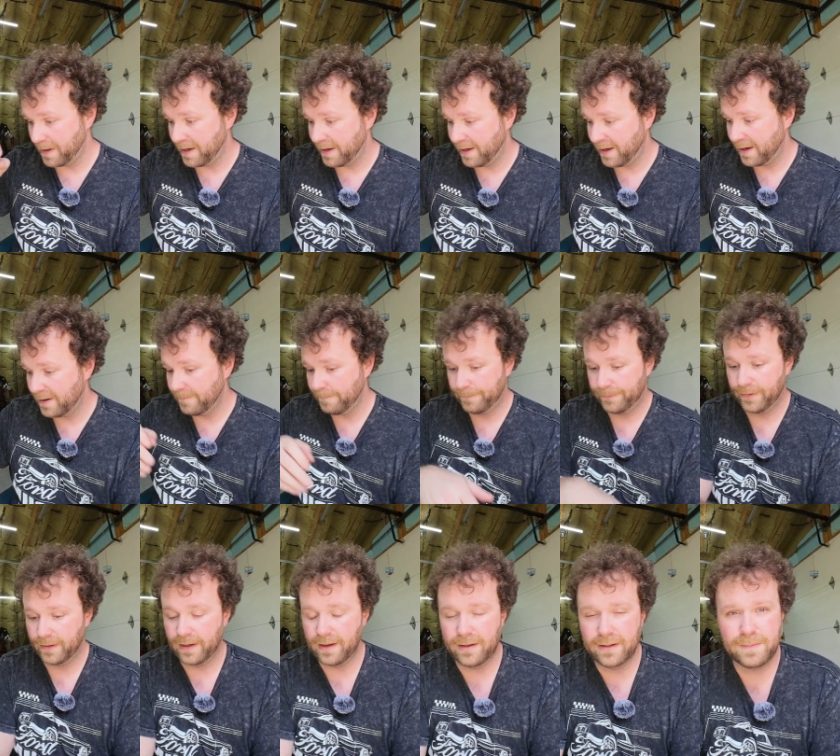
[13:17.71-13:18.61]
And
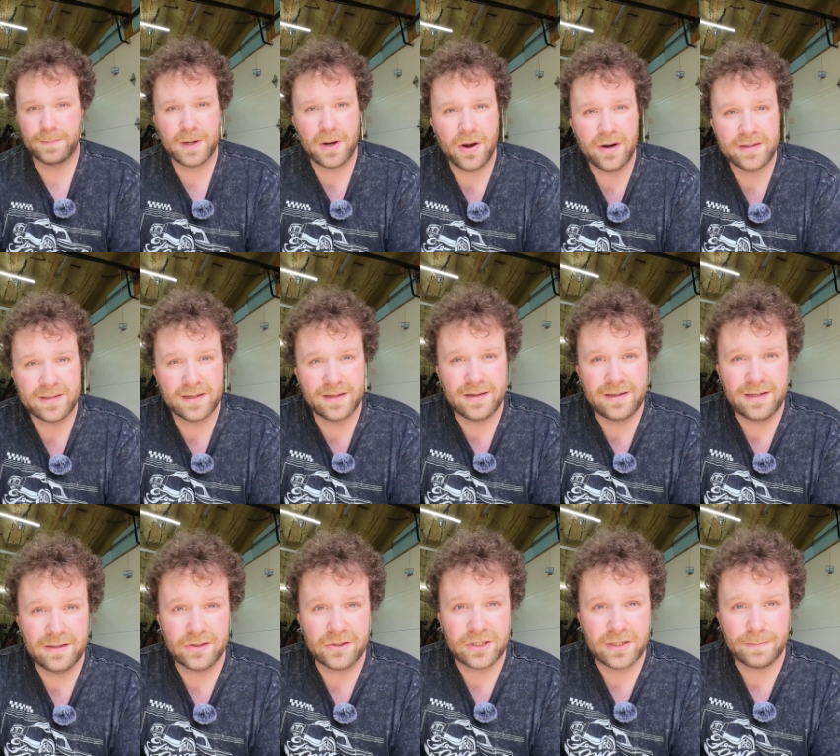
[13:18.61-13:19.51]
let's be honest, at a
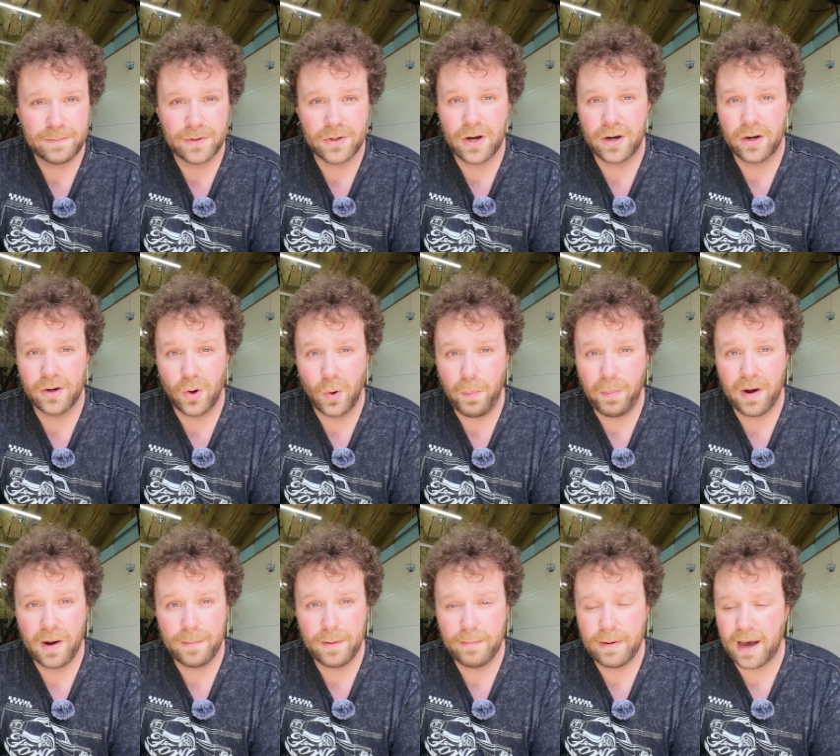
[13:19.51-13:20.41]
dealership, they're not going to
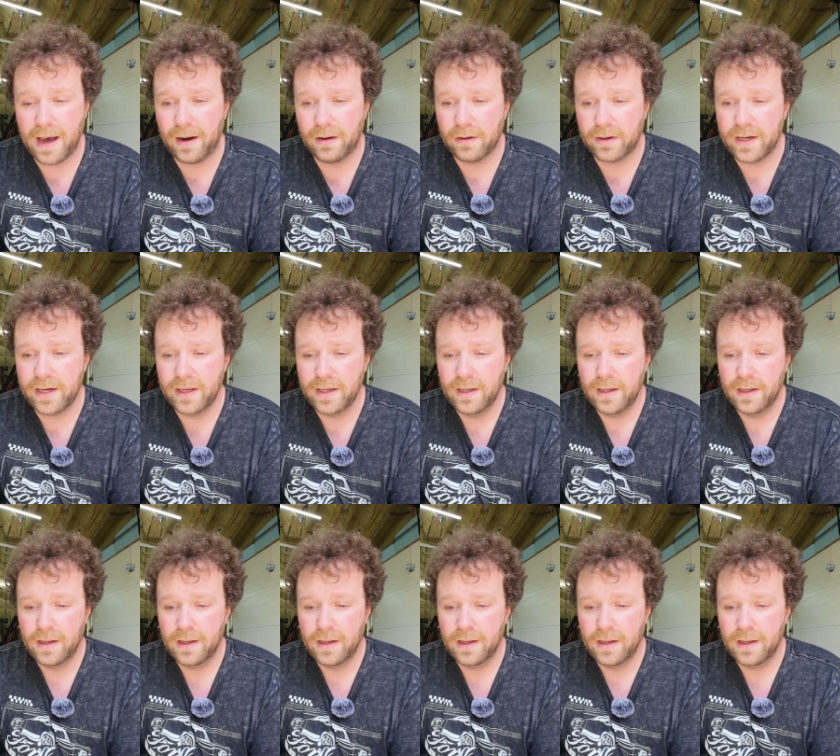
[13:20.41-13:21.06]
open up a battery.